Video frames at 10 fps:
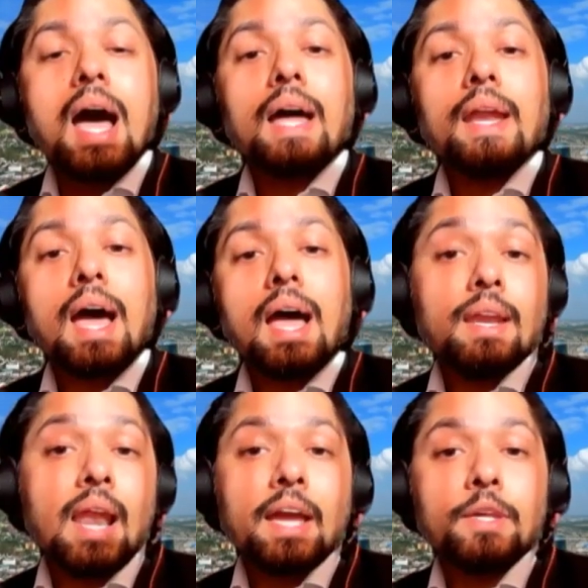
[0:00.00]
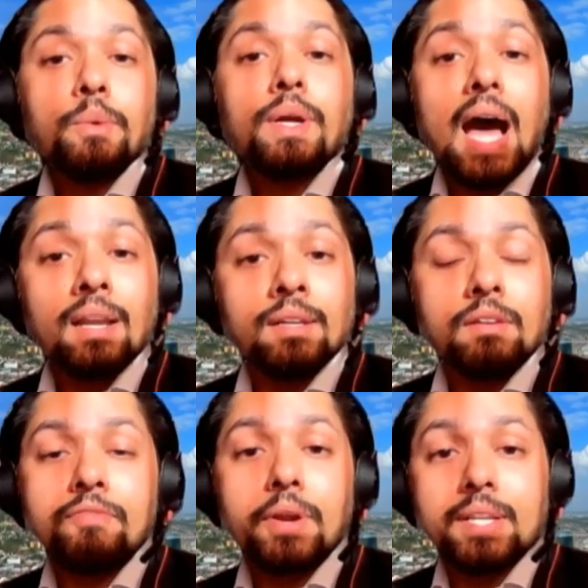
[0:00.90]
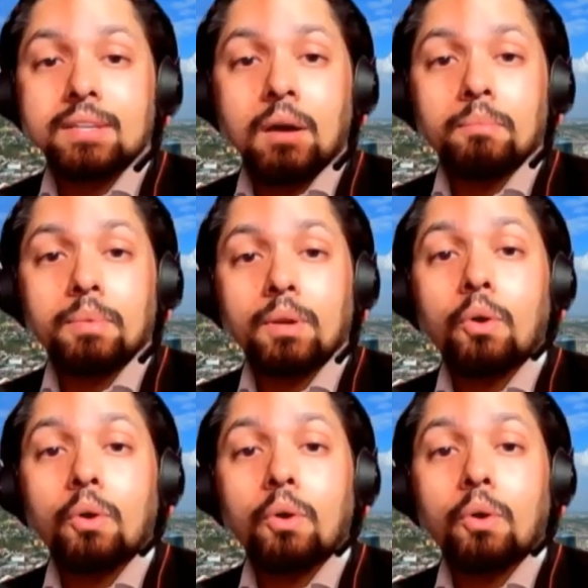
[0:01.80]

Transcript: And in like Uganda, for example,